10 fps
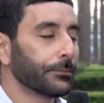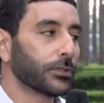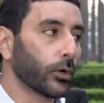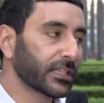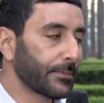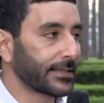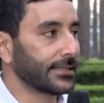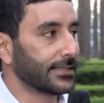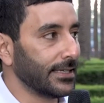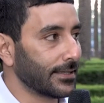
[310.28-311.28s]
Don't expect
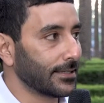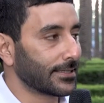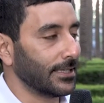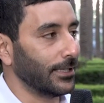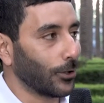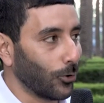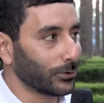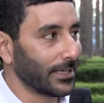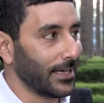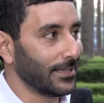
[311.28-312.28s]
to see this in the
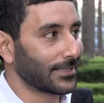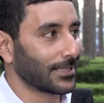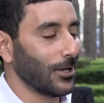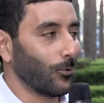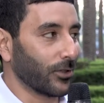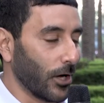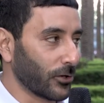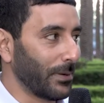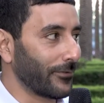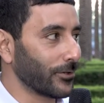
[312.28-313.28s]
cold case with
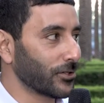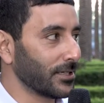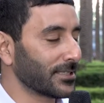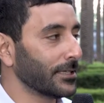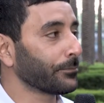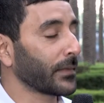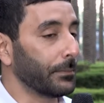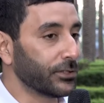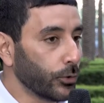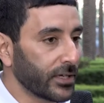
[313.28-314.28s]
other beverages,
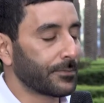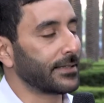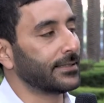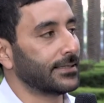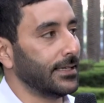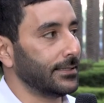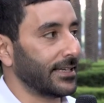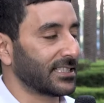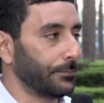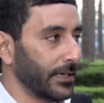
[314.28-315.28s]
but do expect to see it
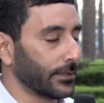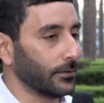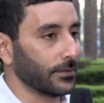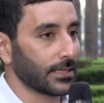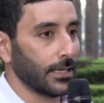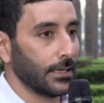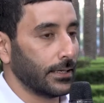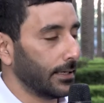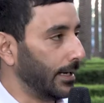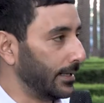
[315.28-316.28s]
next to pickles,
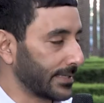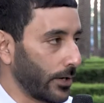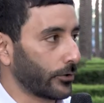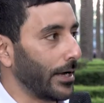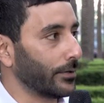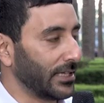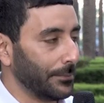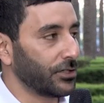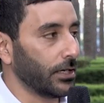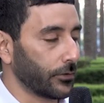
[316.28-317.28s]
sauerkraut,
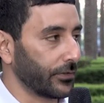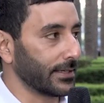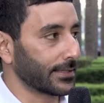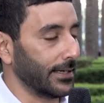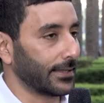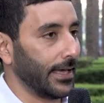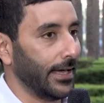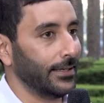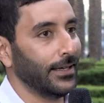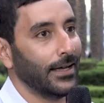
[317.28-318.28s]
kimchi, other things like
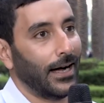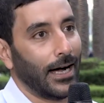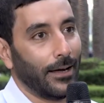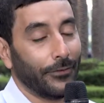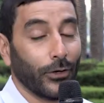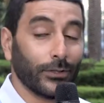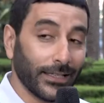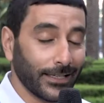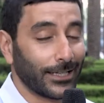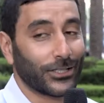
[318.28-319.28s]
that. If you
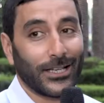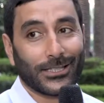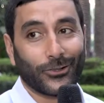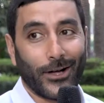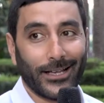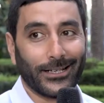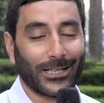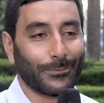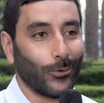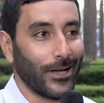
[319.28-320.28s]
didn't get a chance to try it at
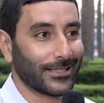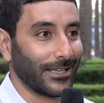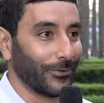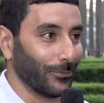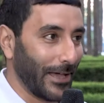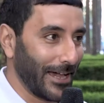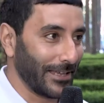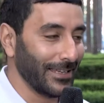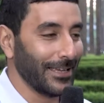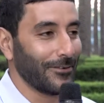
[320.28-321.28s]
Expo West, I feel
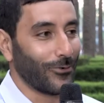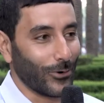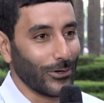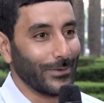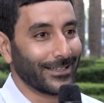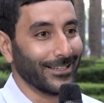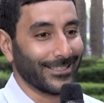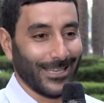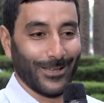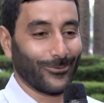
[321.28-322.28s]
bad for you
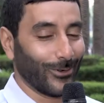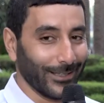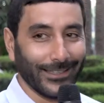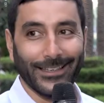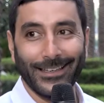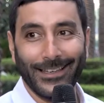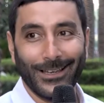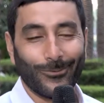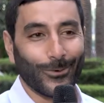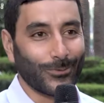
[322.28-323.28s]
because it really
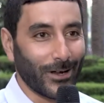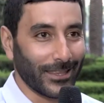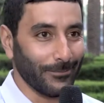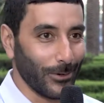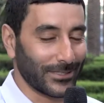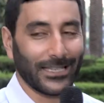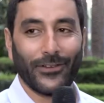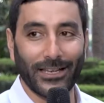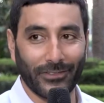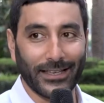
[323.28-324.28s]
was one of the most
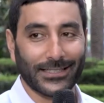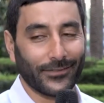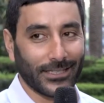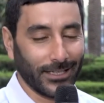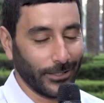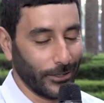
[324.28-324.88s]
innovative things I've seen in